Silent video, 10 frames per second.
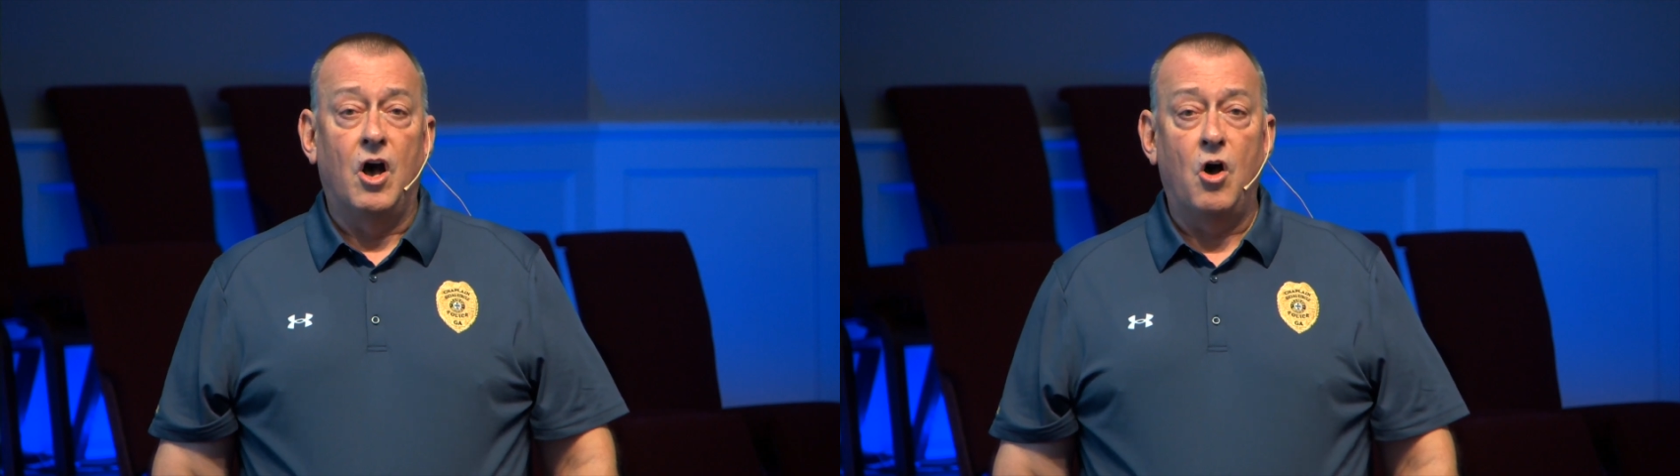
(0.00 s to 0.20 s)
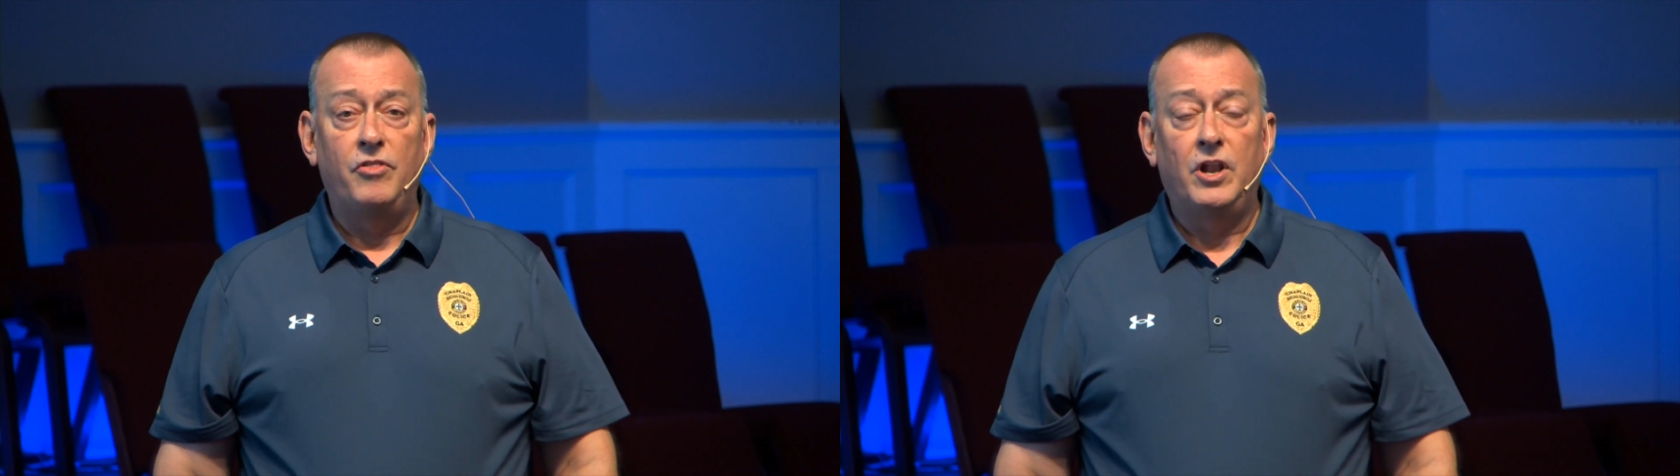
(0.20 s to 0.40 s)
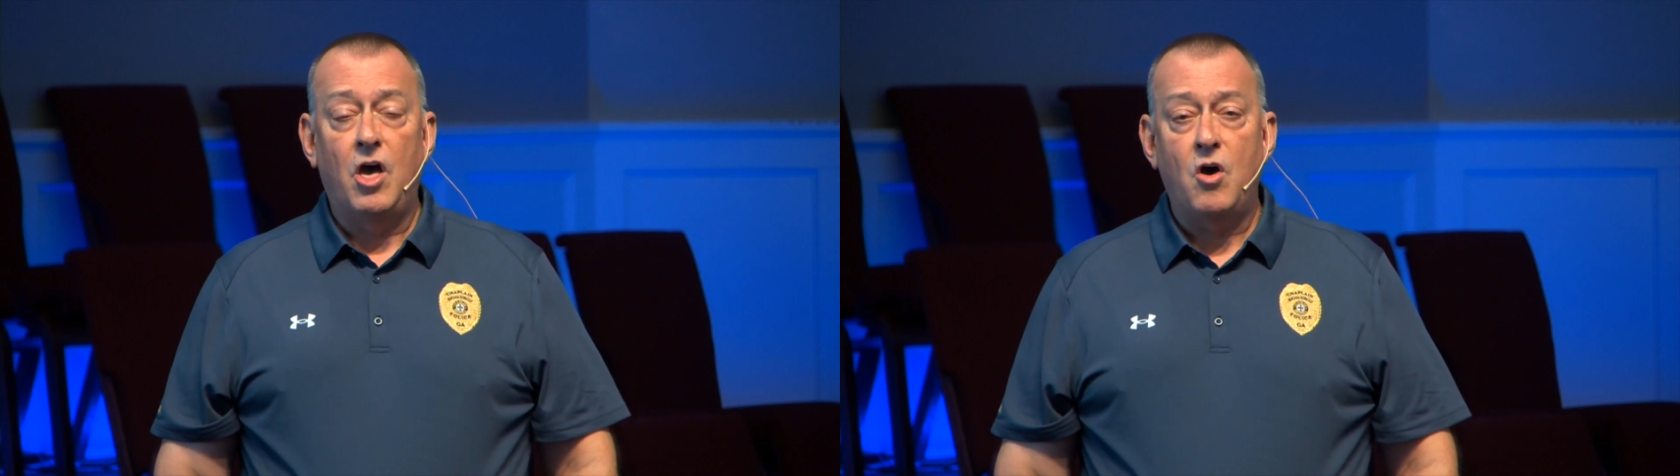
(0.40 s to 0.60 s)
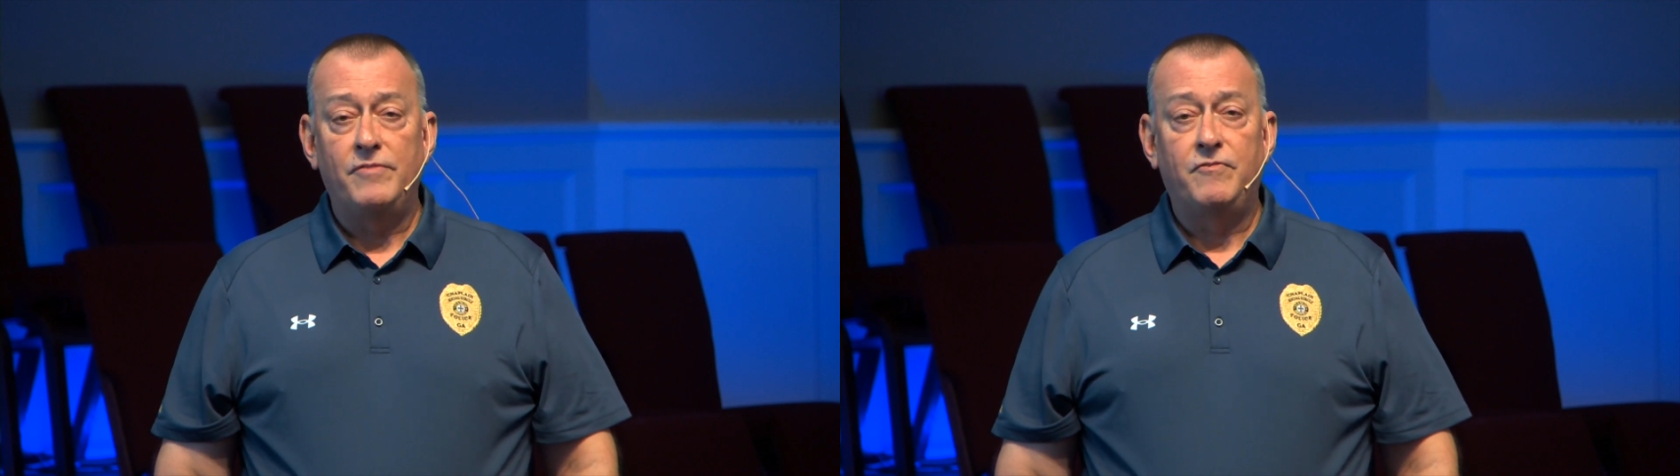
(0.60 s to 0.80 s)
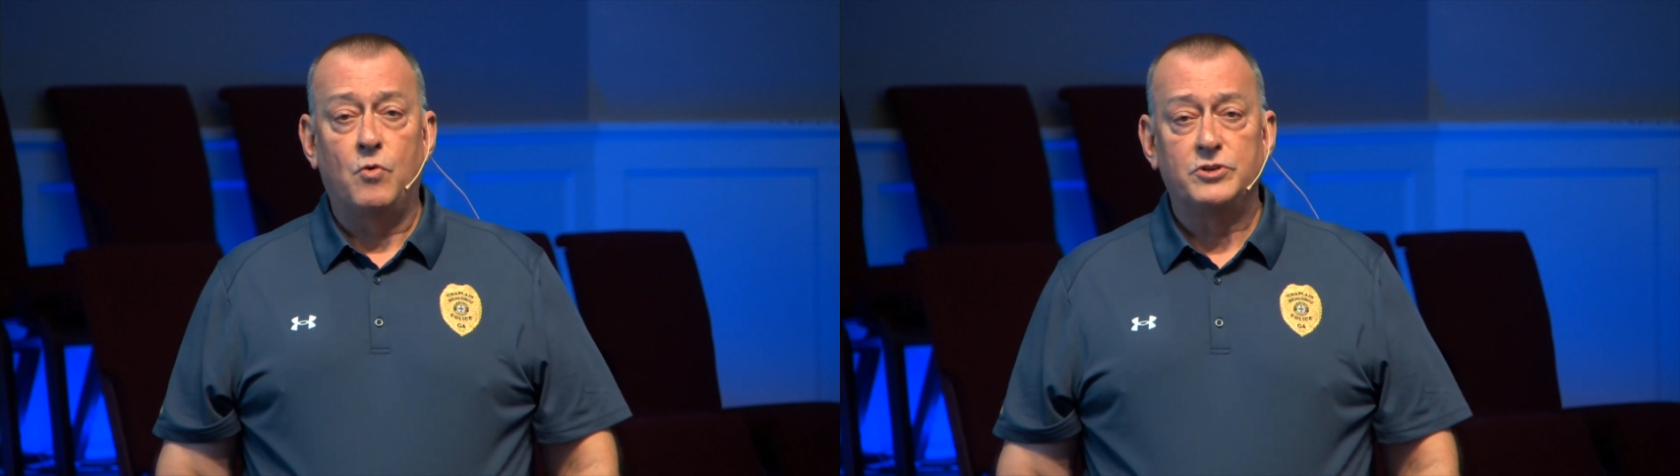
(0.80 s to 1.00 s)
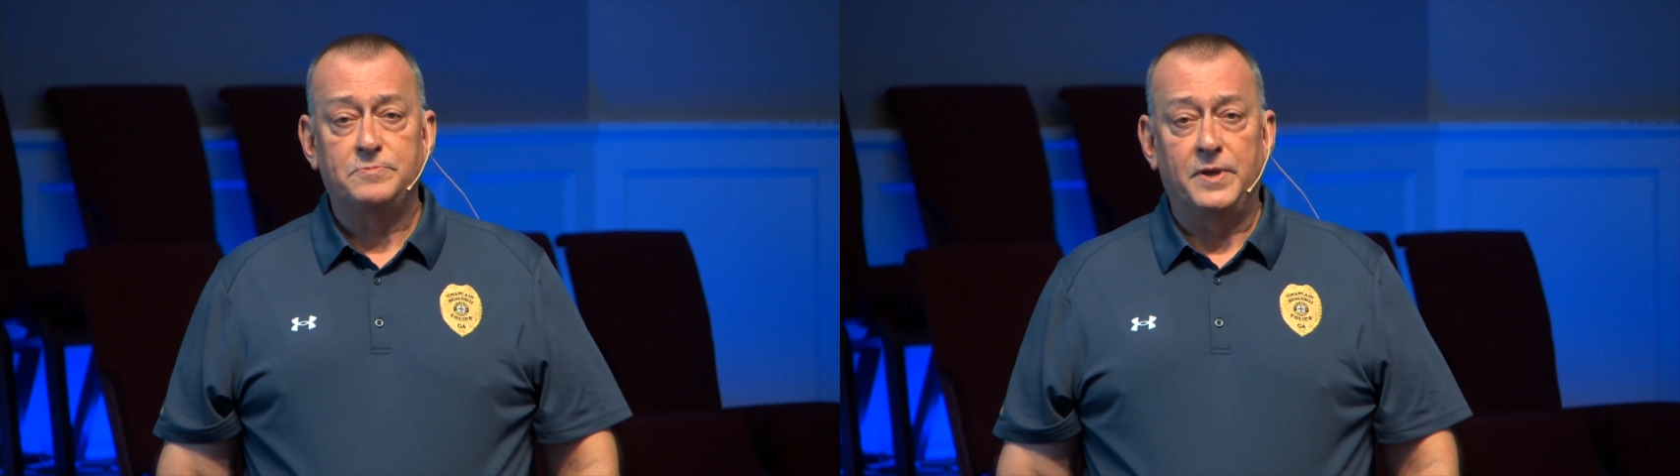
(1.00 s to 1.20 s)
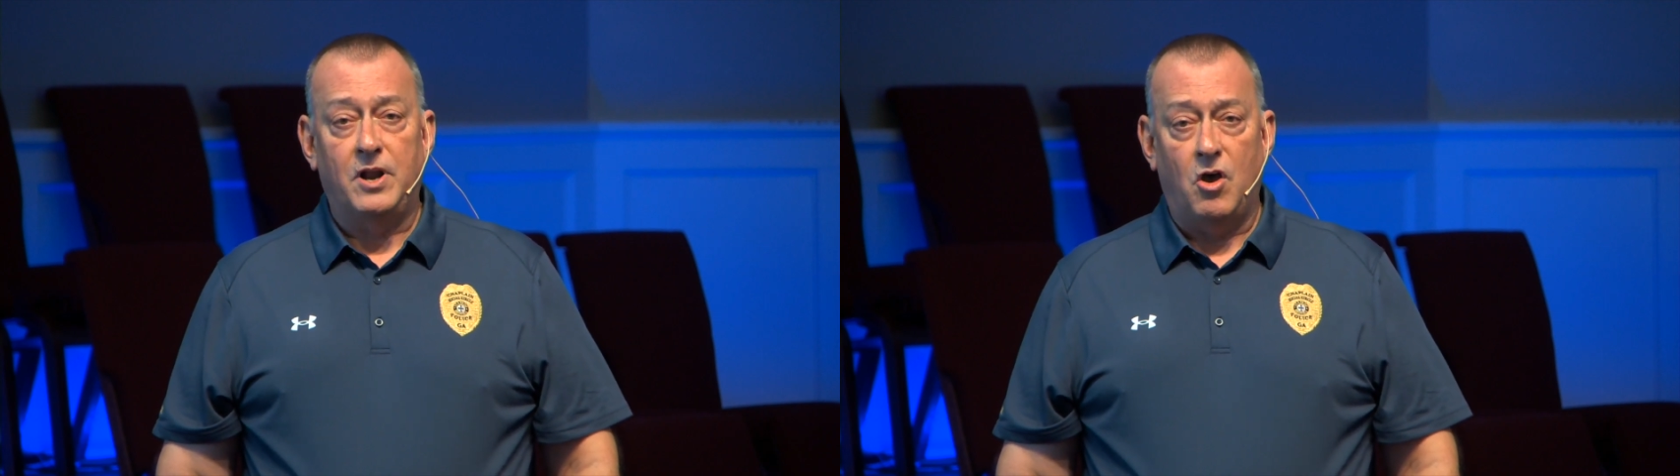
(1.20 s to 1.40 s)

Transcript: all the law enforcement